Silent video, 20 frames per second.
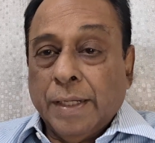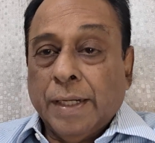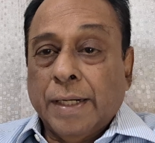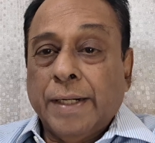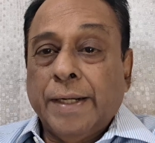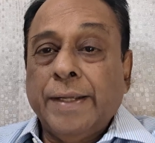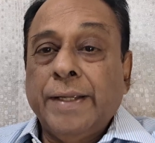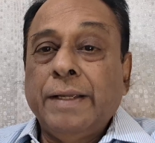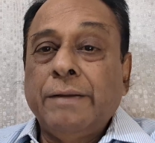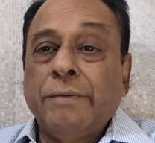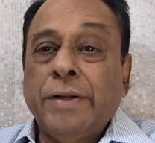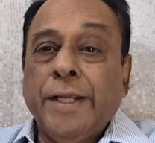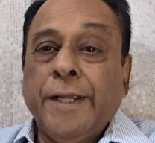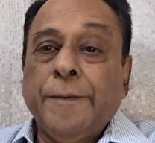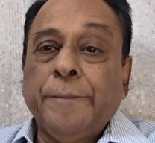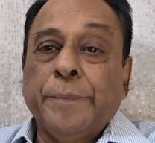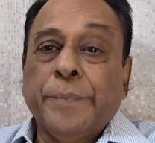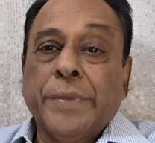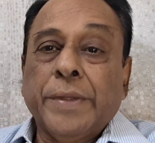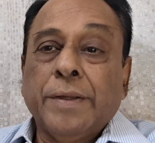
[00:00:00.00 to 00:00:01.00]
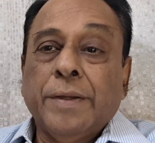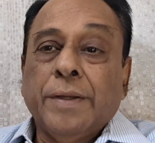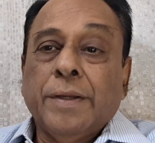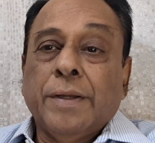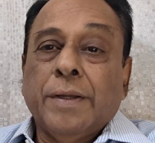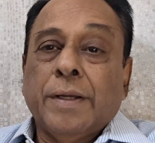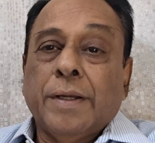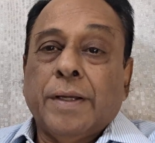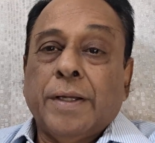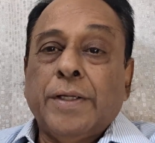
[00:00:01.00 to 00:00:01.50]
And evening,
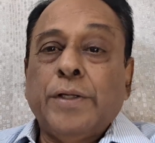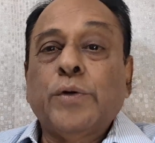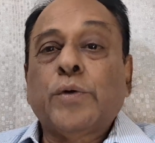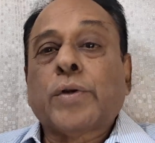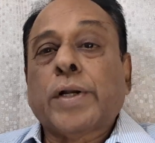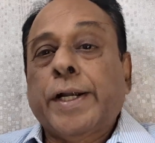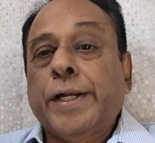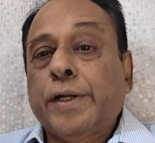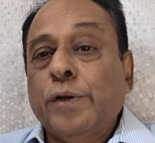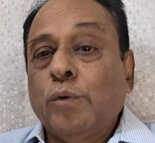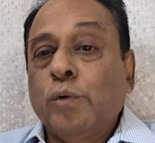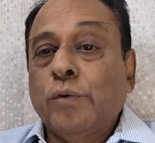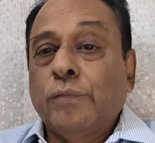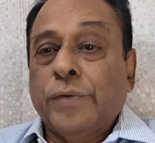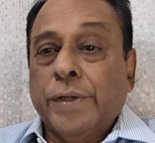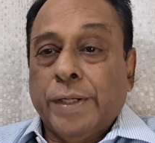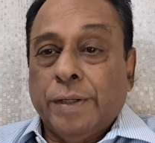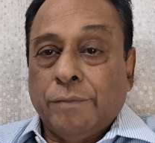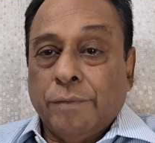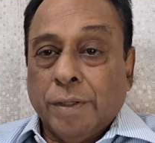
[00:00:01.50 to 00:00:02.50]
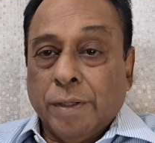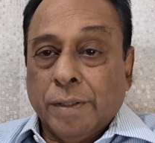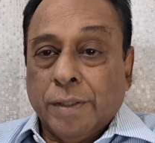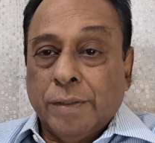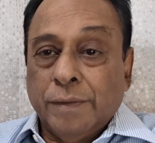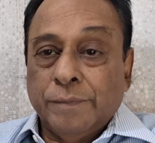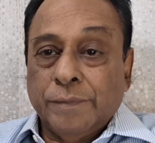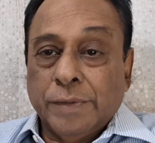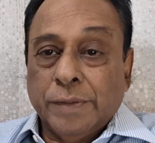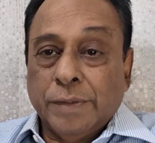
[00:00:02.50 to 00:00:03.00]
you try to go for a
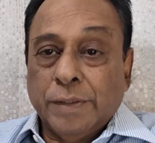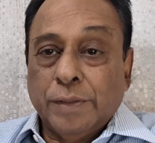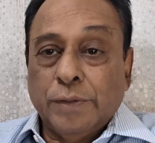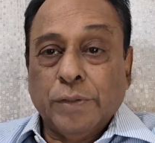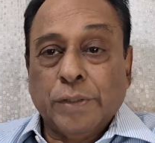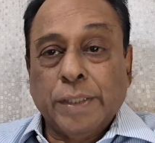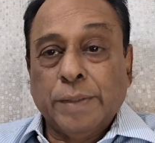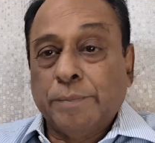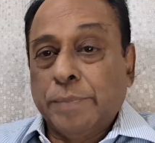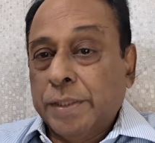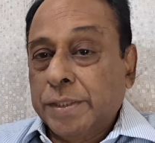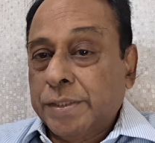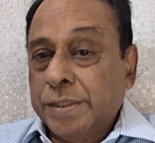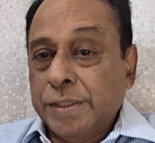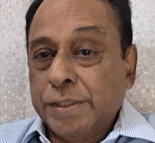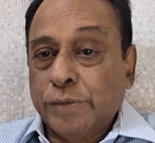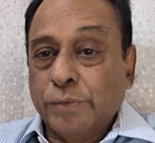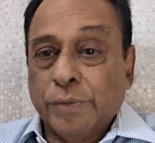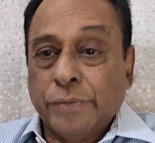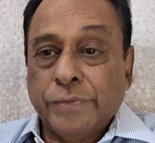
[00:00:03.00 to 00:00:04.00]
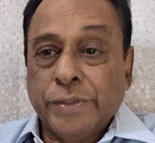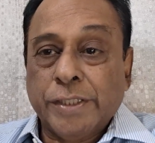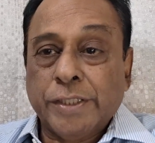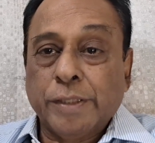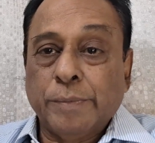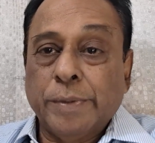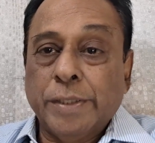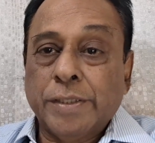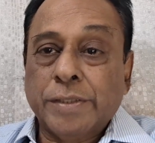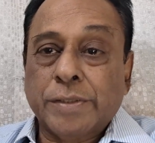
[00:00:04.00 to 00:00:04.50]
walk. You can purchase your
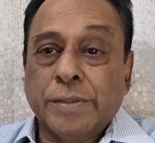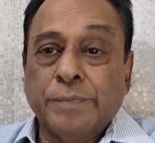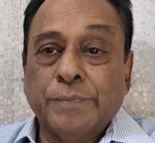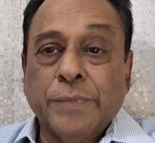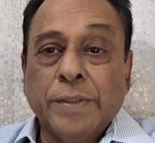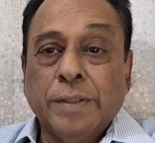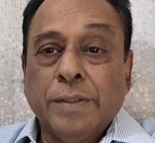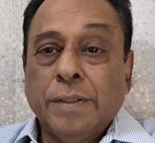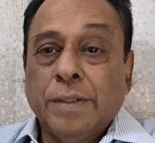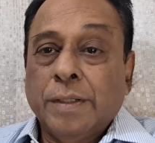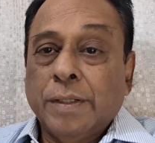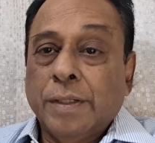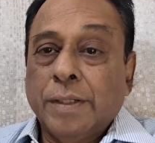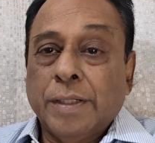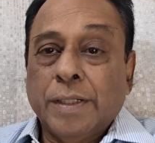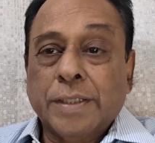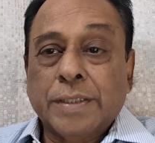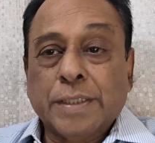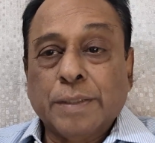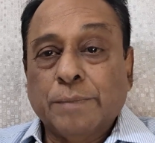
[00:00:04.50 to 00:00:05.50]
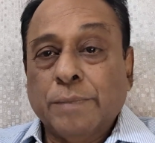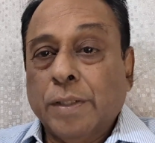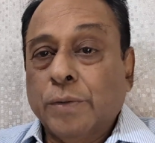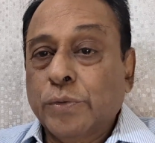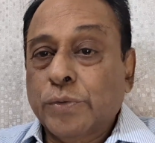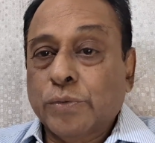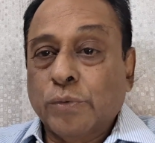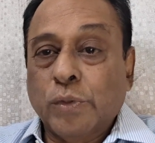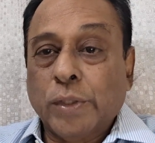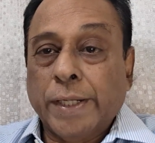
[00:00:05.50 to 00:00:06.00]
vegetables, some
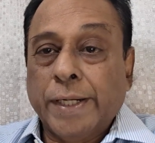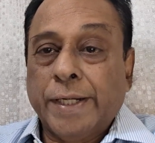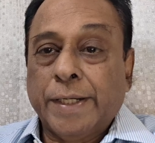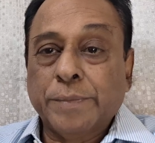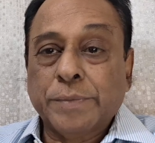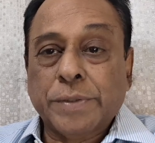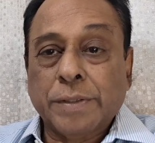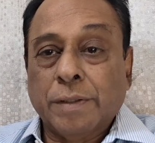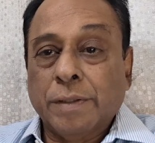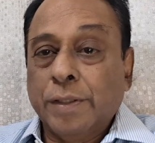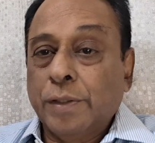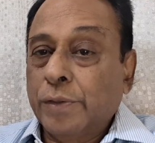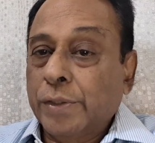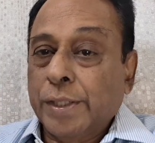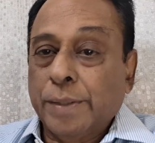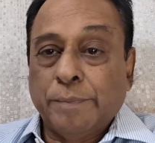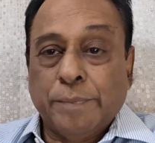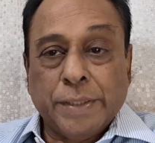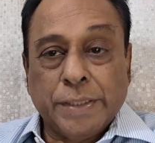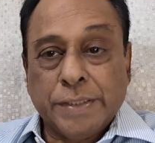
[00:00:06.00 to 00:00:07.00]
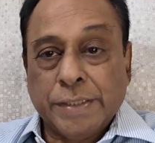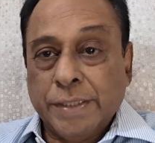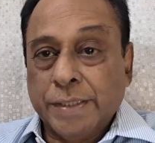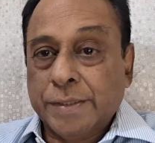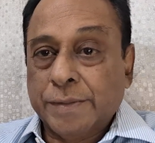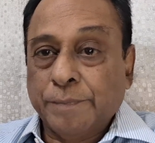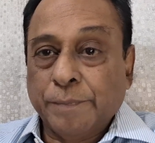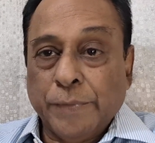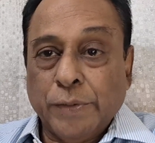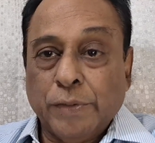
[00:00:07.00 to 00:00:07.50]
household items you can
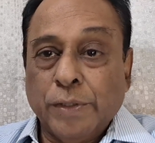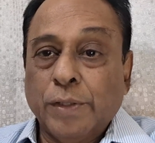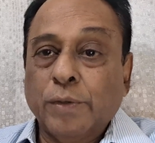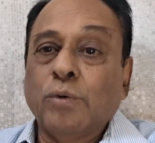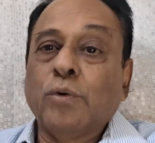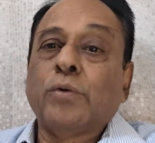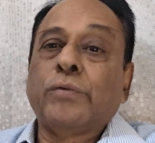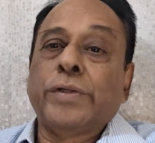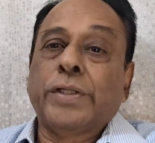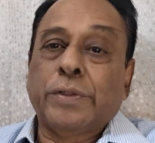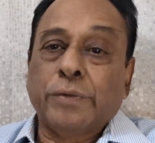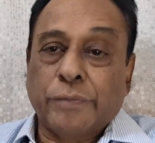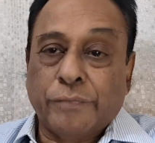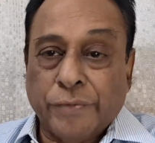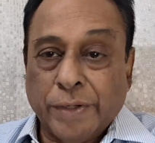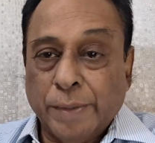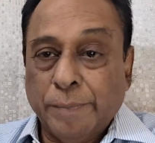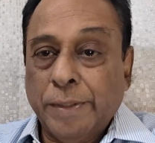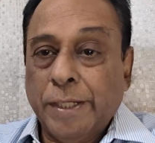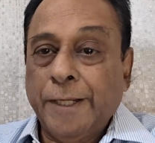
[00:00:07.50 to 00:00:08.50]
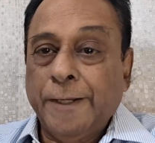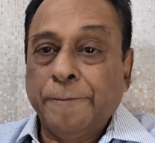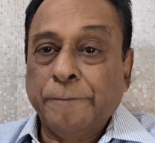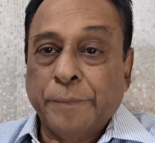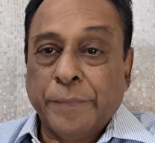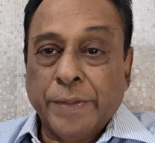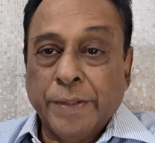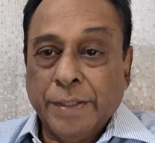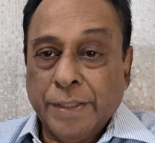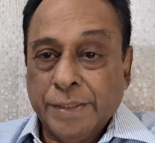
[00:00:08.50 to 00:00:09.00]
purchase. You can go with your family,
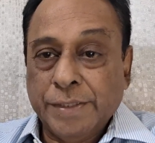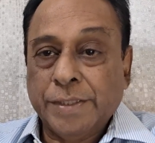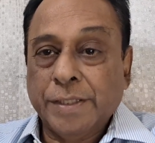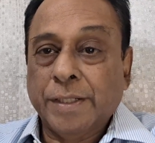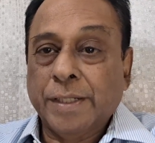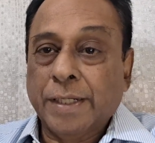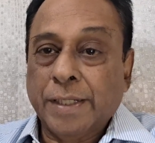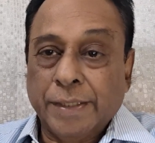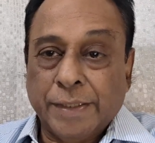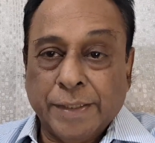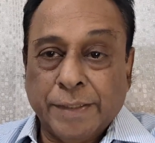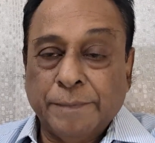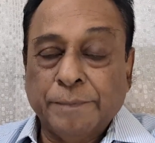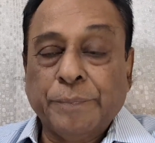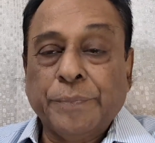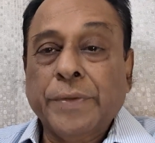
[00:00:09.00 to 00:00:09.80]
enjoy like that.